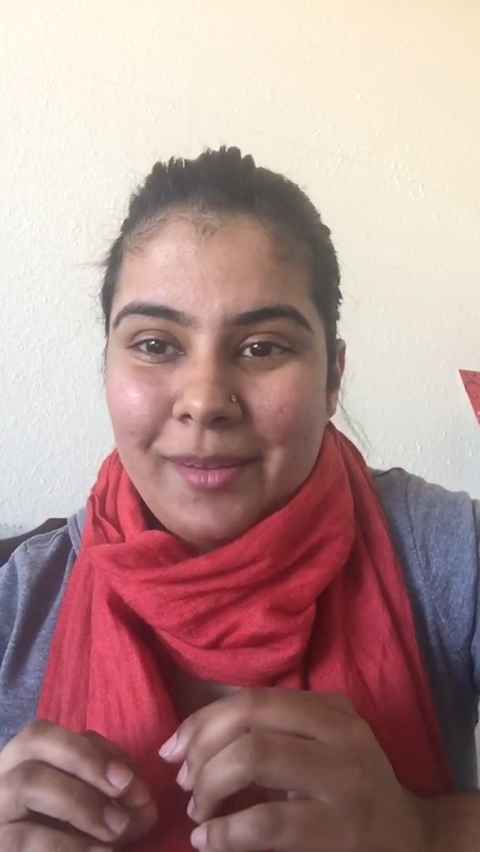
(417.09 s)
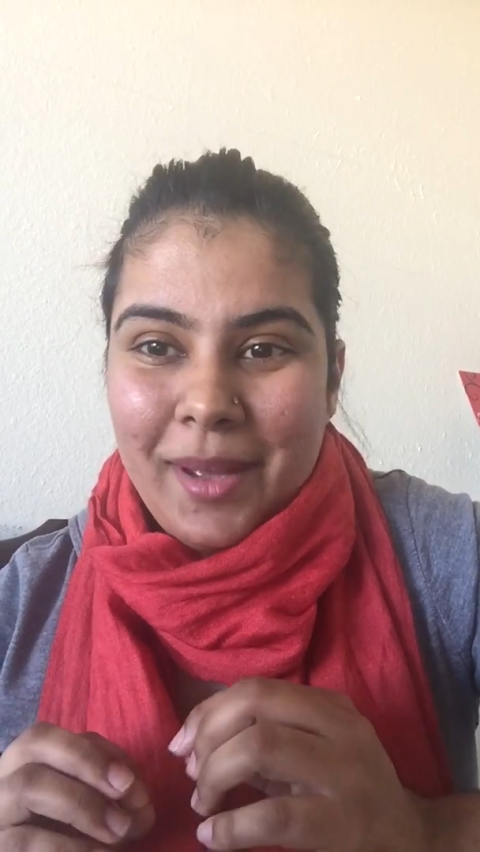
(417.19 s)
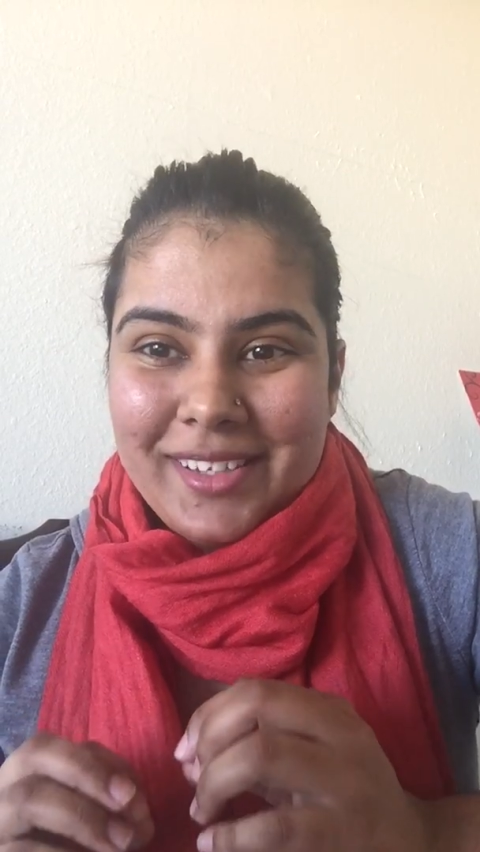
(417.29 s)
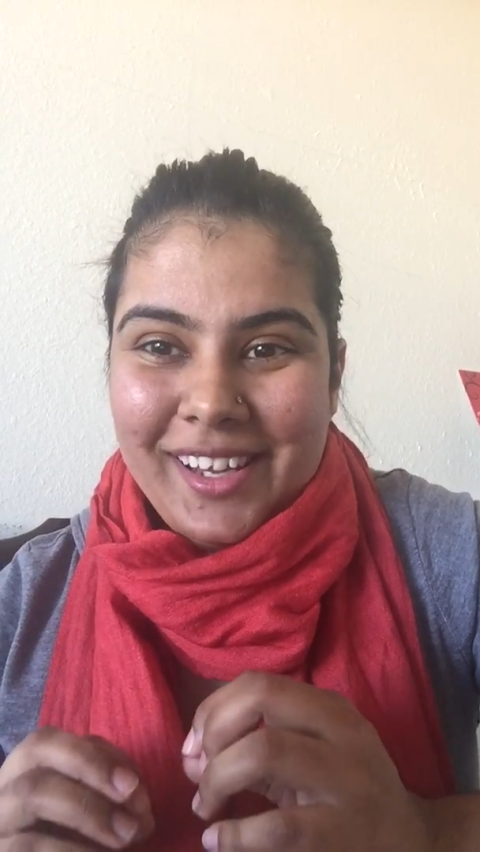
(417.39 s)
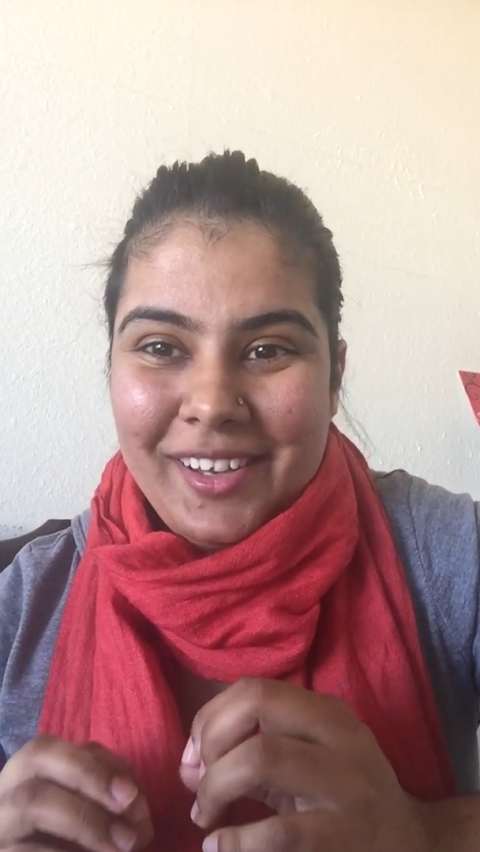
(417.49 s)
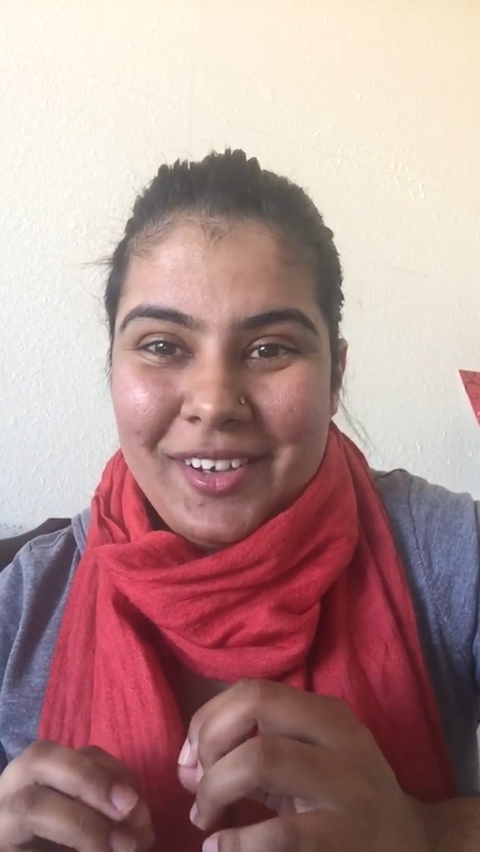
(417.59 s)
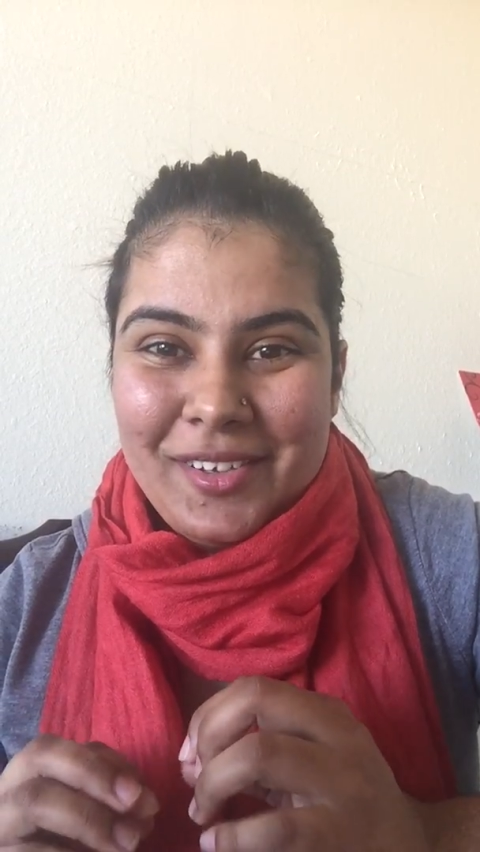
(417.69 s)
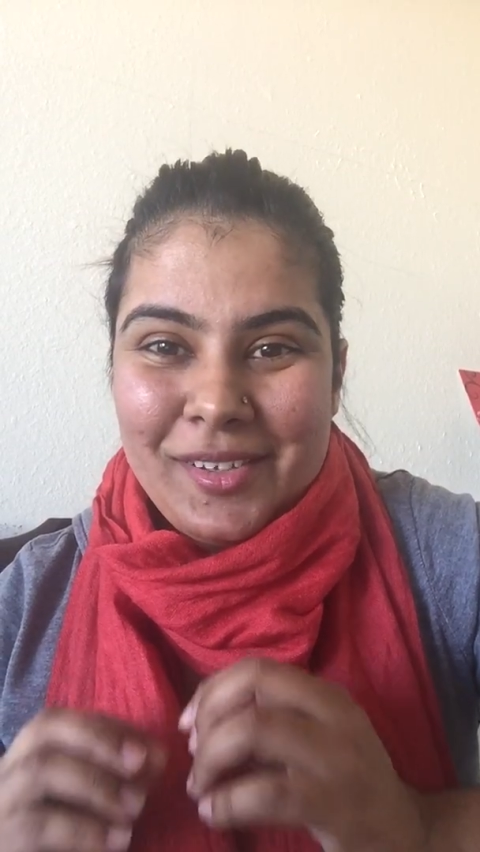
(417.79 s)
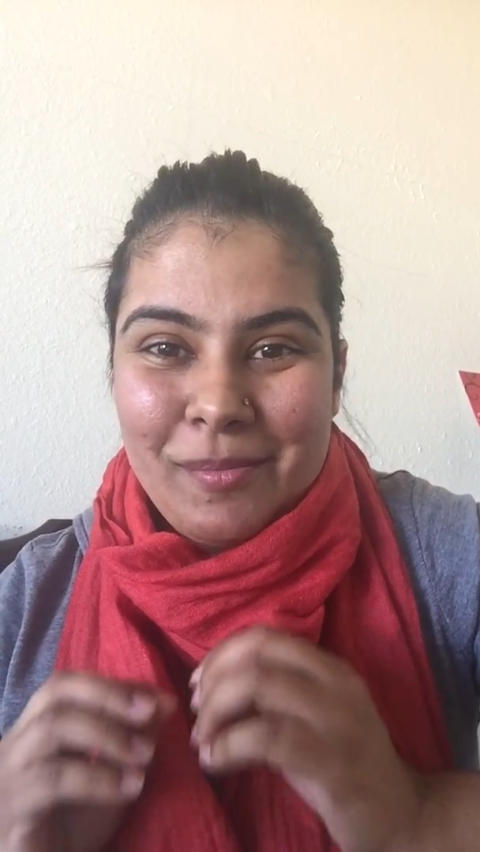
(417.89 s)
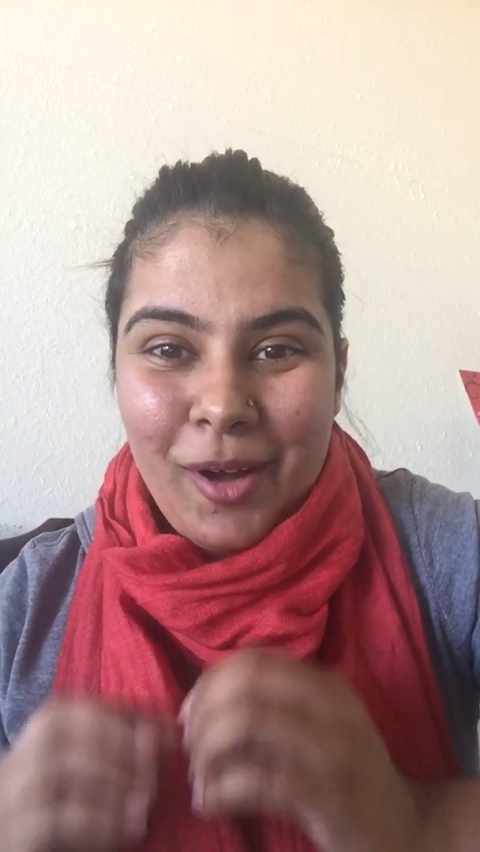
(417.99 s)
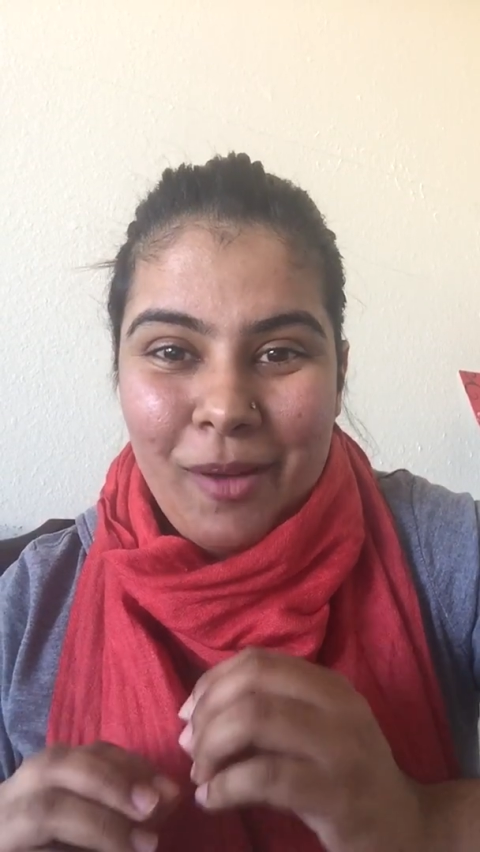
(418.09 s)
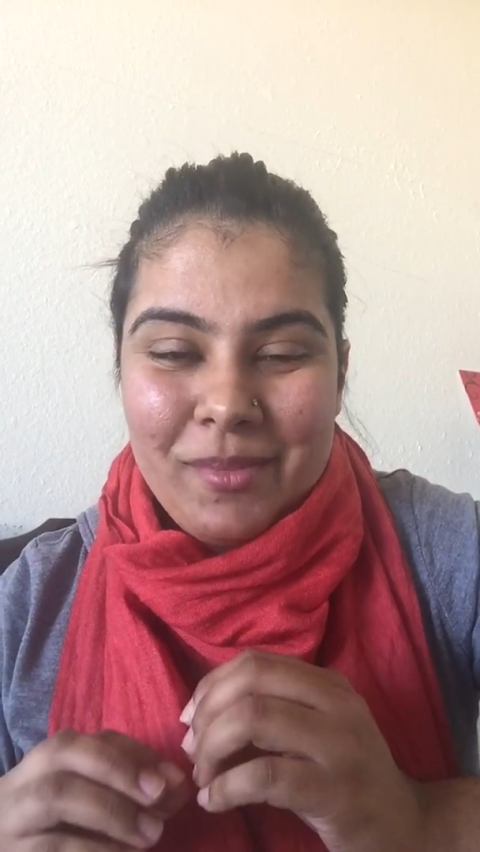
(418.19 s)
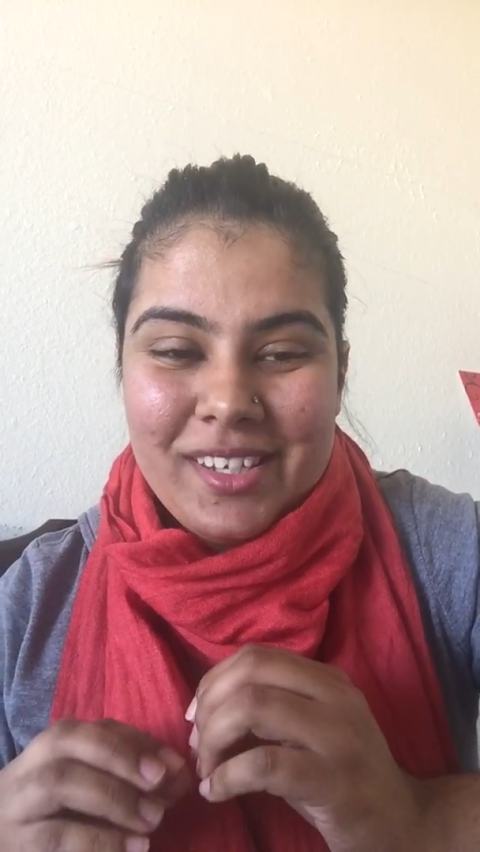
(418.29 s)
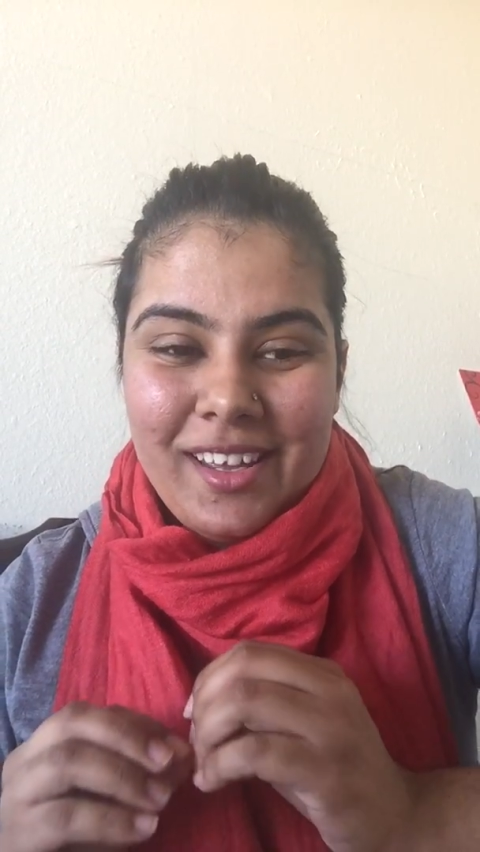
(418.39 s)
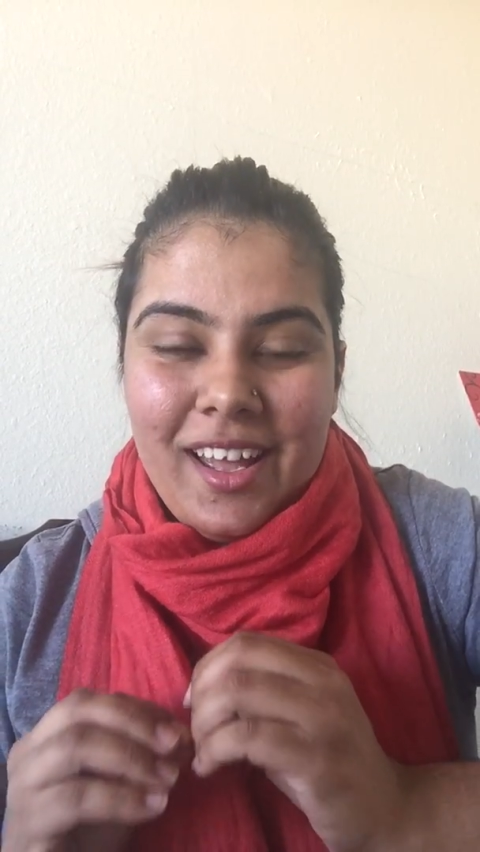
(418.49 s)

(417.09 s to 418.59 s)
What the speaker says: I'm asking you is, moms,